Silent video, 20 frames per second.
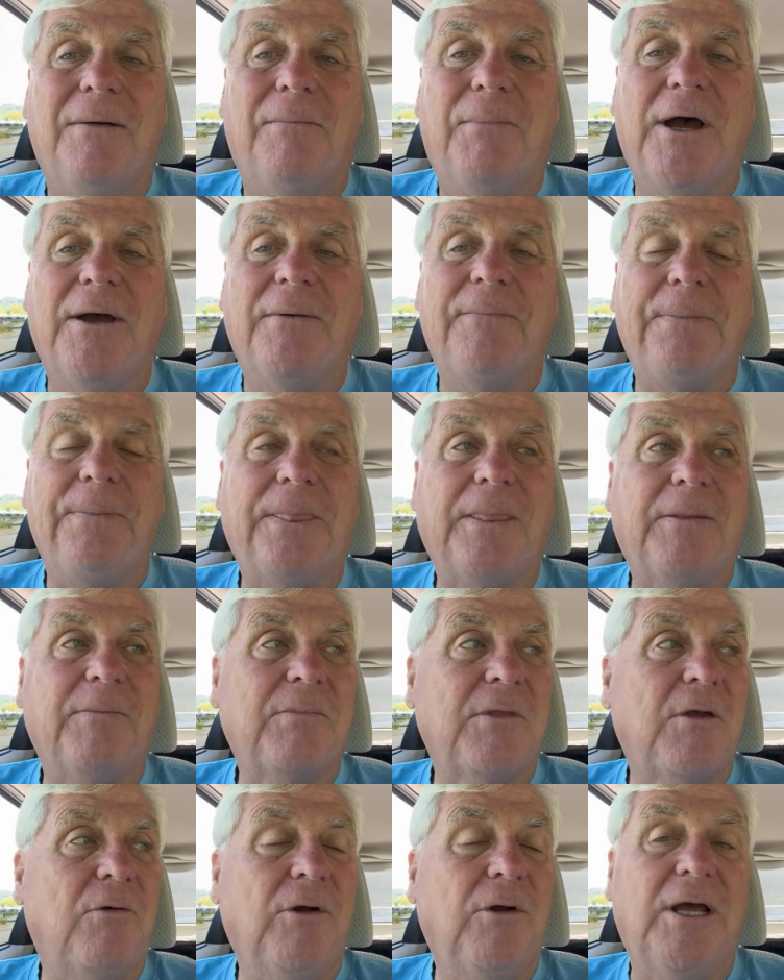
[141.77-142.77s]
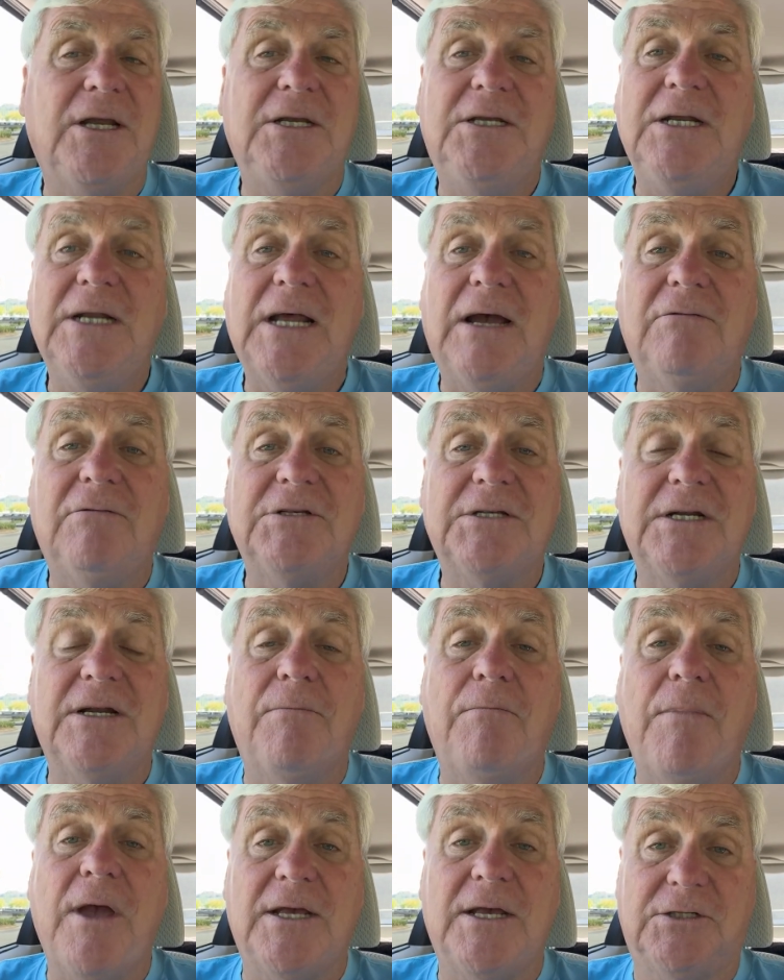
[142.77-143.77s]
but what I did, I was in
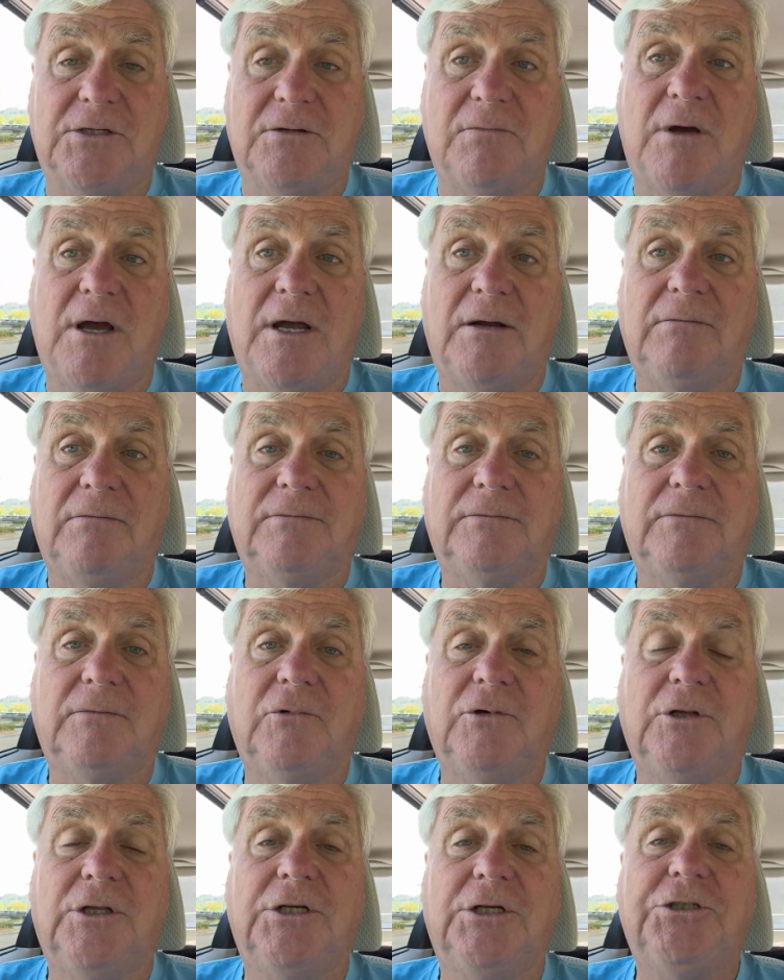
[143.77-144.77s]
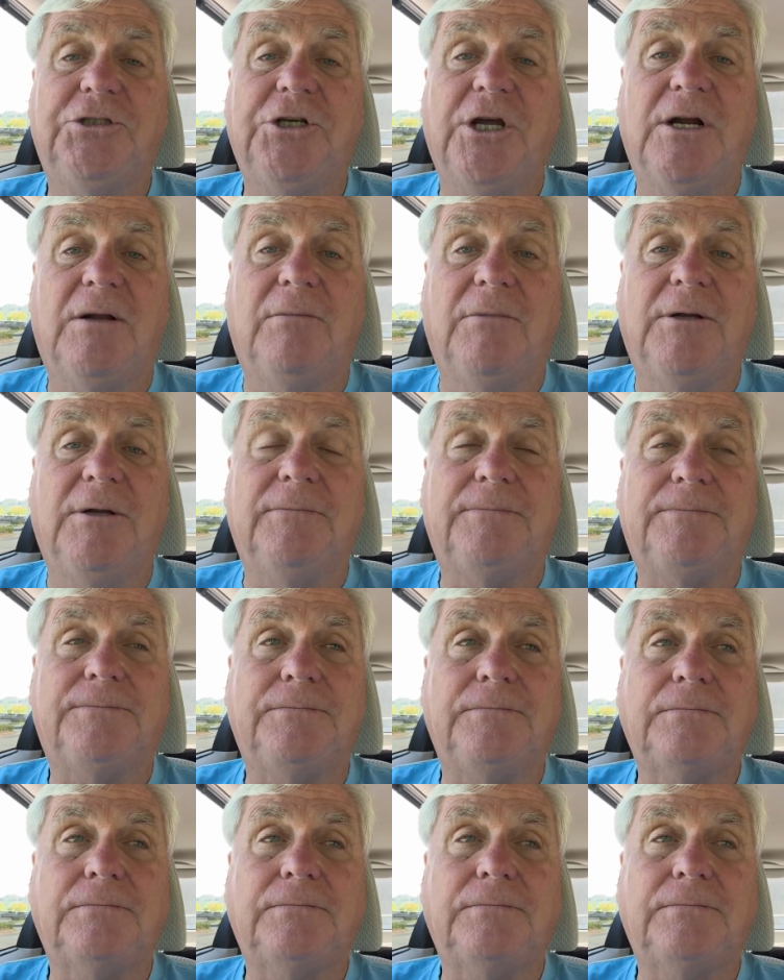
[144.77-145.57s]
a mastermind with a gentleman.